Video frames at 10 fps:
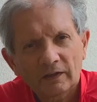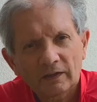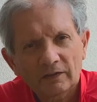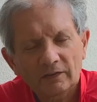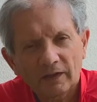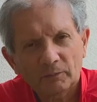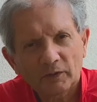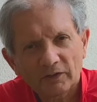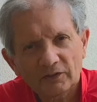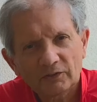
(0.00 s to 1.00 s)
Today I'm going
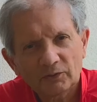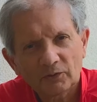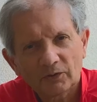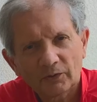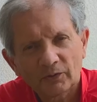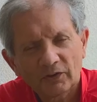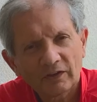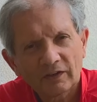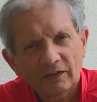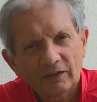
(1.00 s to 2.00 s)
to do
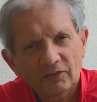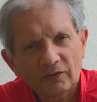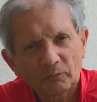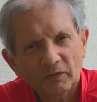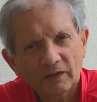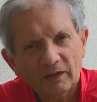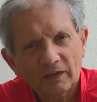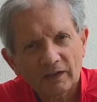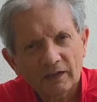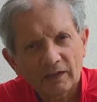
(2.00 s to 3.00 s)
something
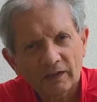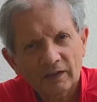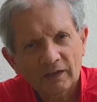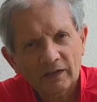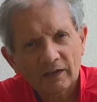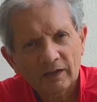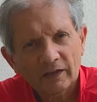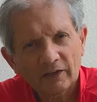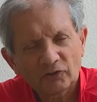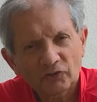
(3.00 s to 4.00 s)

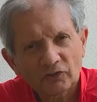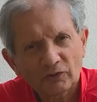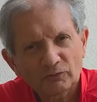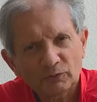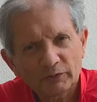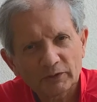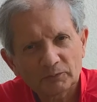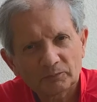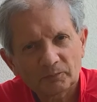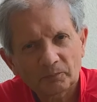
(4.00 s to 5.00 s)
interesting for you.
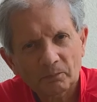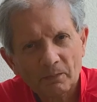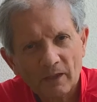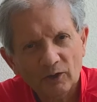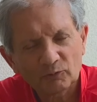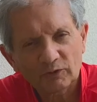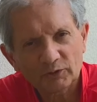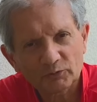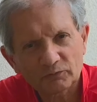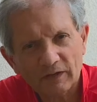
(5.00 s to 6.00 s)
Hopefully
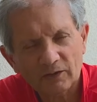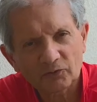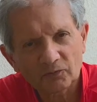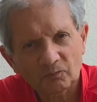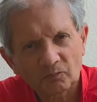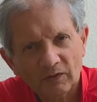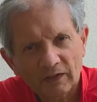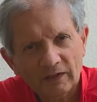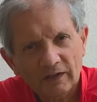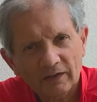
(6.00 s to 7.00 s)
you've found
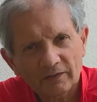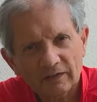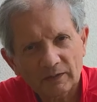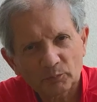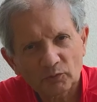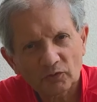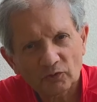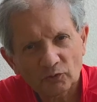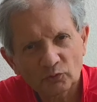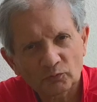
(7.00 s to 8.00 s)
other clips
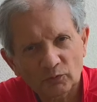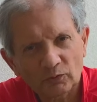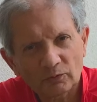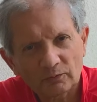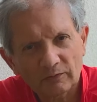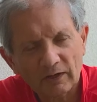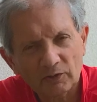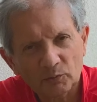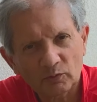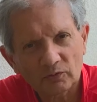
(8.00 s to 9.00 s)
useful,
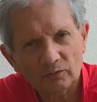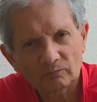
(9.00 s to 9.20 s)
valuable,